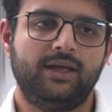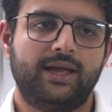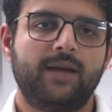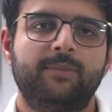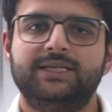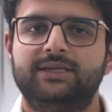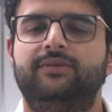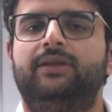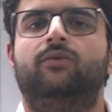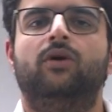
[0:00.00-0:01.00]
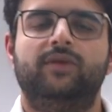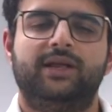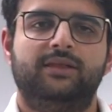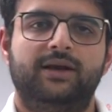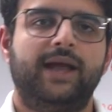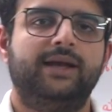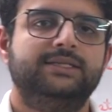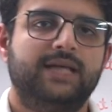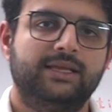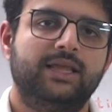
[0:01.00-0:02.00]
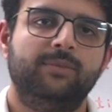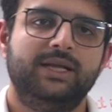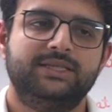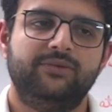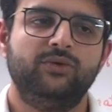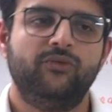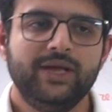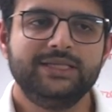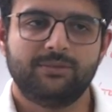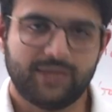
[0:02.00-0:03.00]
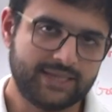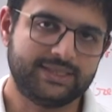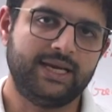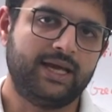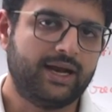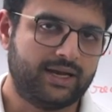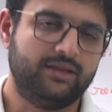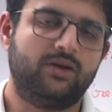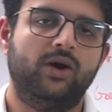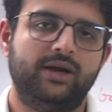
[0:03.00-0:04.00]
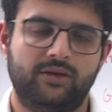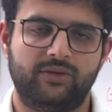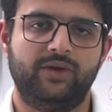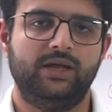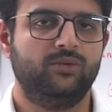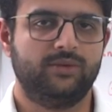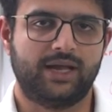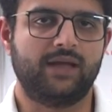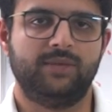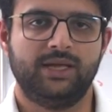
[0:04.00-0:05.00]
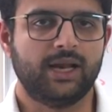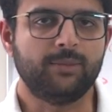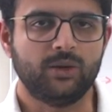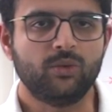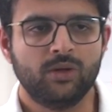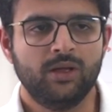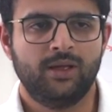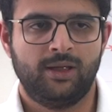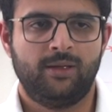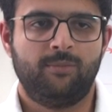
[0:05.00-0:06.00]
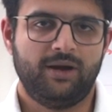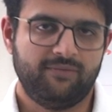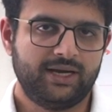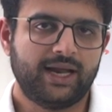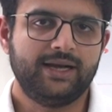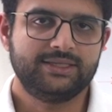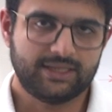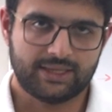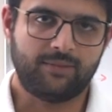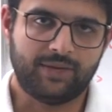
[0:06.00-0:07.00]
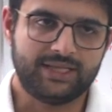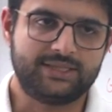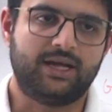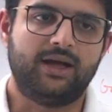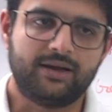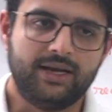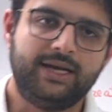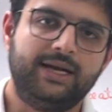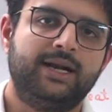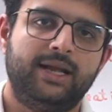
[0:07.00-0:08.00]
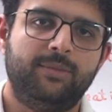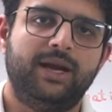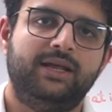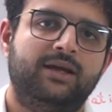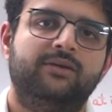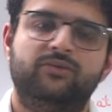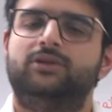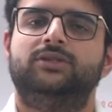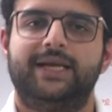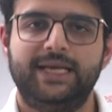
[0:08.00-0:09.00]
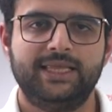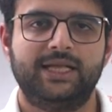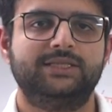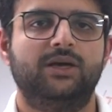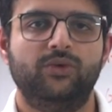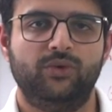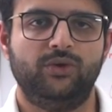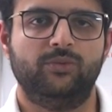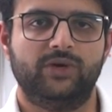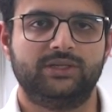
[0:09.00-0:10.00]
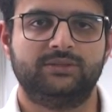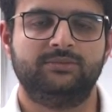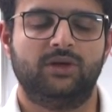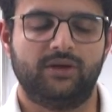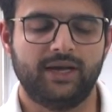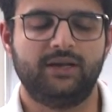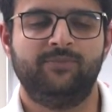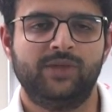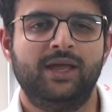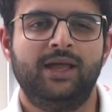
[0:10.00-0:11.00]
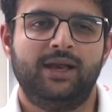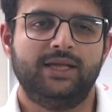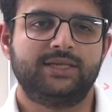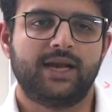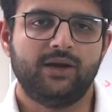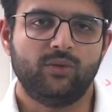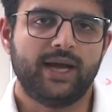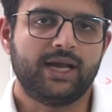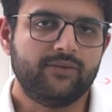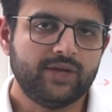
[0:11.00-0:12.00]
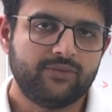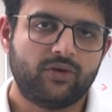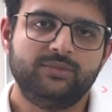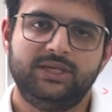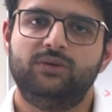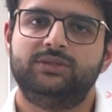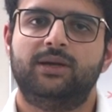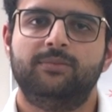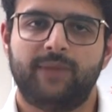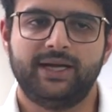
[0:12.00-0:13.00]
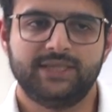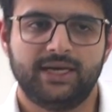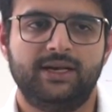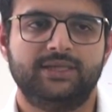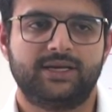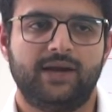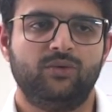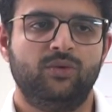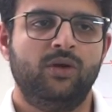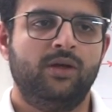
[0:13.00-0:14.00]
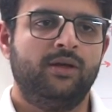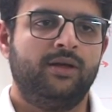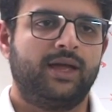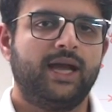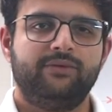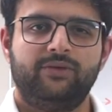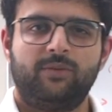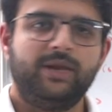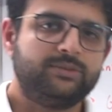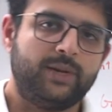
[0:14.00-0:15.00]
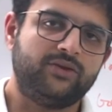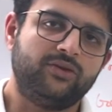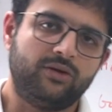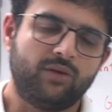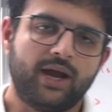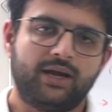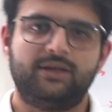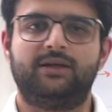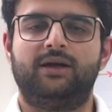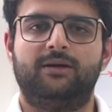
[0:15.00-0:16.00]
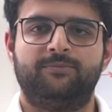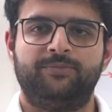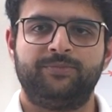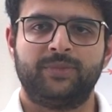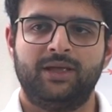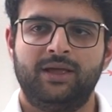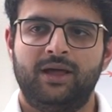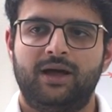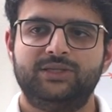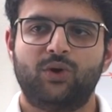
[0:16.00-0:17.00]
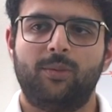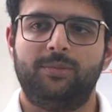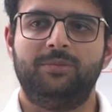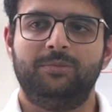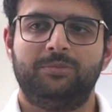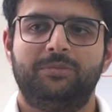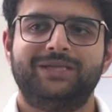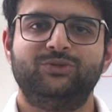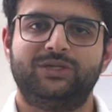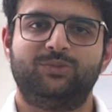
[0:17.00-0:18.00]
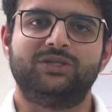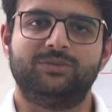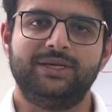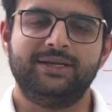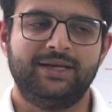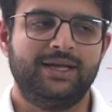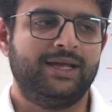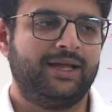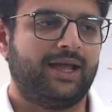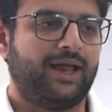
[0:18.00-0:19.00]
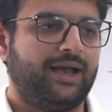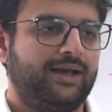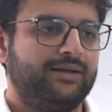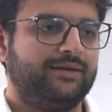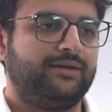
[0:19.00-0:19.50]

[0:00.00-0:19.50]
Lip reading: get myself involved in the titles and the thumbnails. If you feel something is incorrect in the content of the video, tag me, let me know. But if the titles and the thumbnails are a little clickbaity, unfortunately, that's how YouTube works. All right, let's try to get away from zero sum mindset. Let's try to get away from desperation to get a job as soon as possible and